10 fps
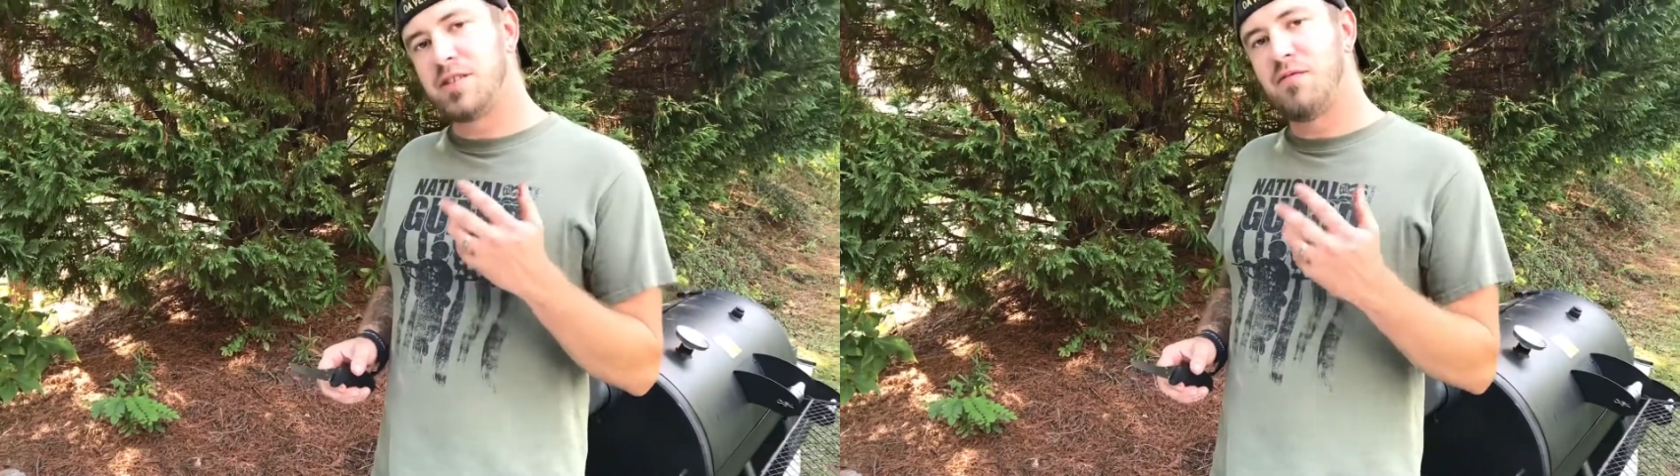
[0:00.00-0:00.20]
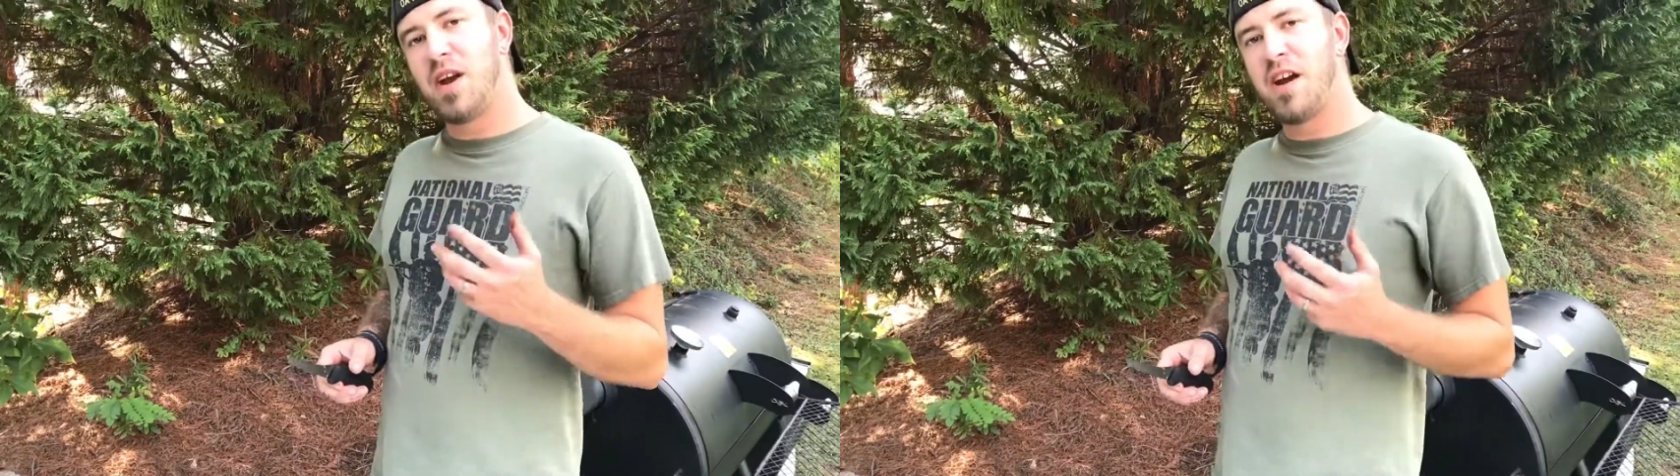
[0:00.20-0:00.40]

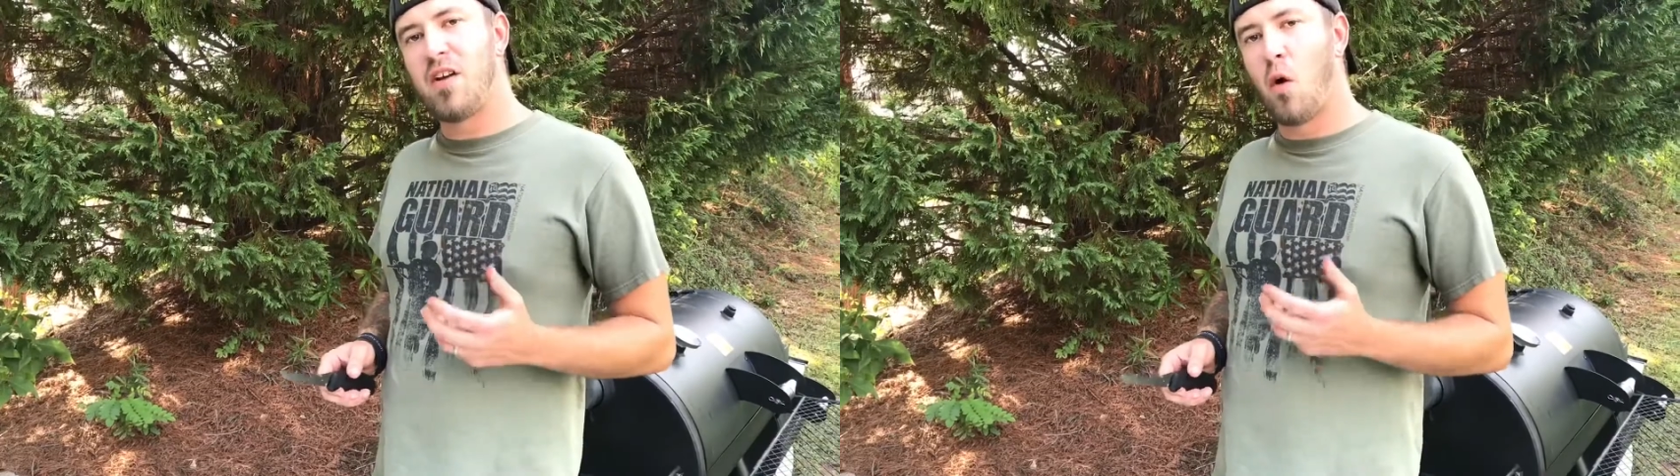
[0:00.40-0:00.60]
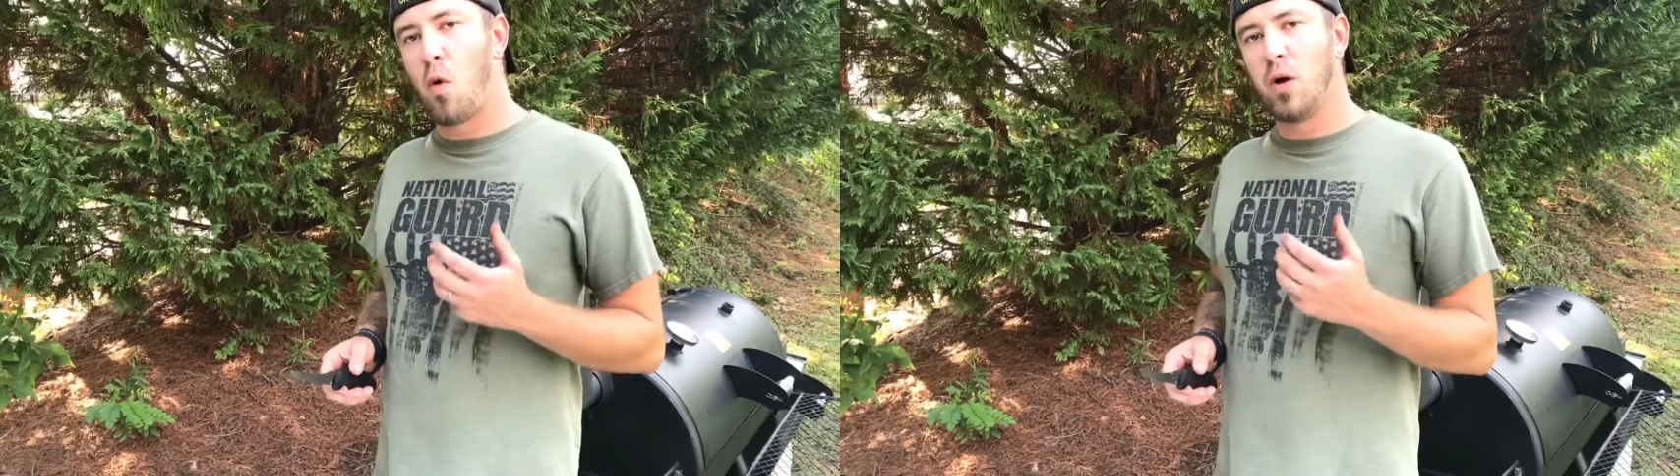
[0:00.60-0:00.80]

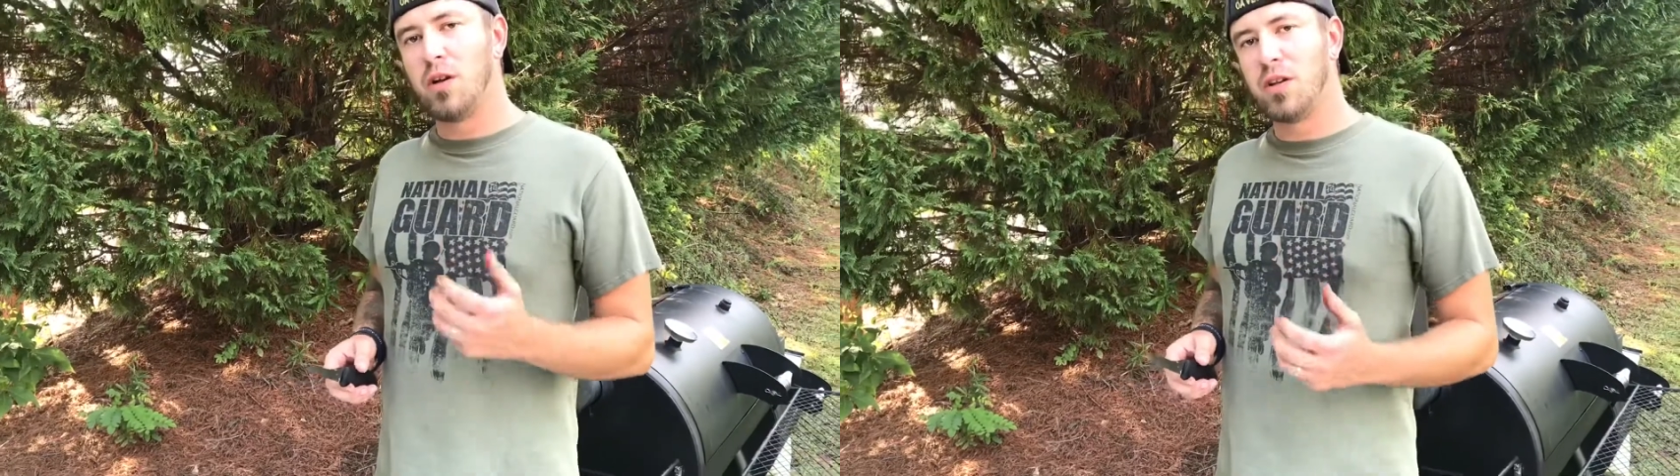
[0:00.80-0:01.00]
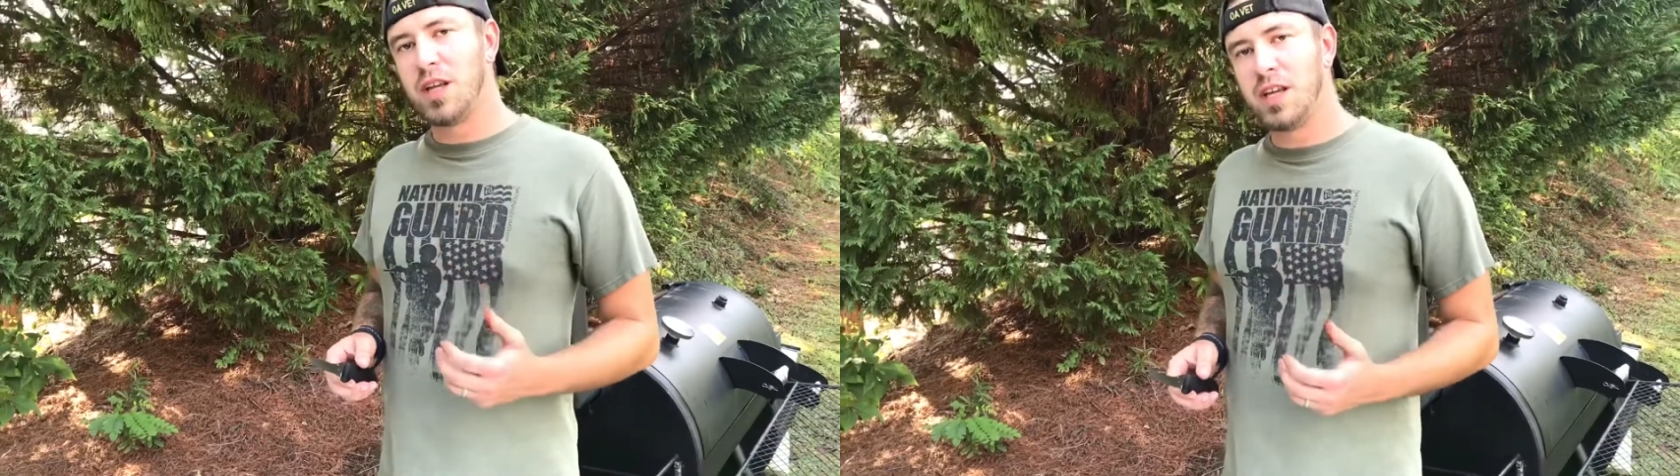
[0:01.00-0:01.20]
very
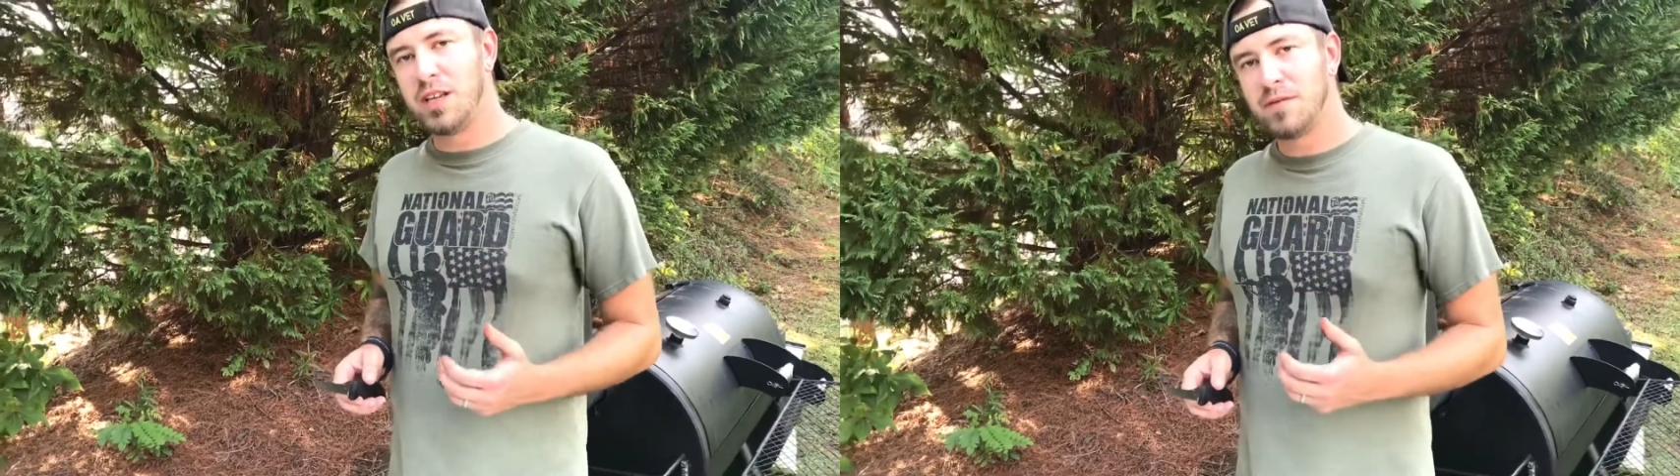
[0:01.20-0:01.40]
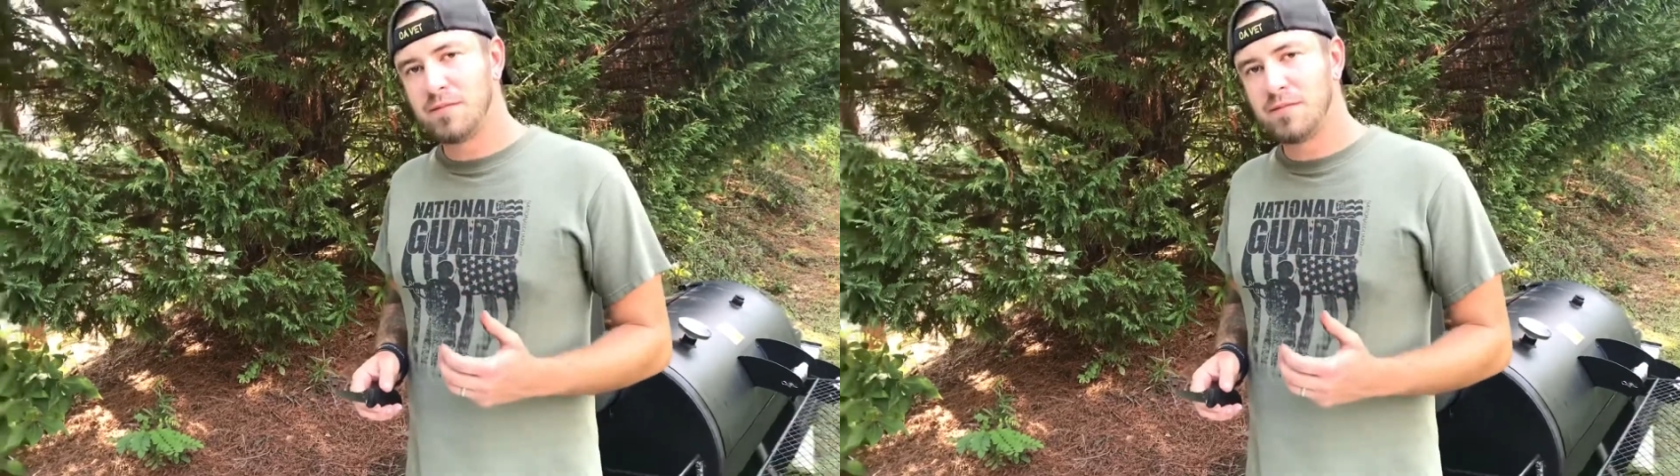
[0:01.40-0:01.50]
oily,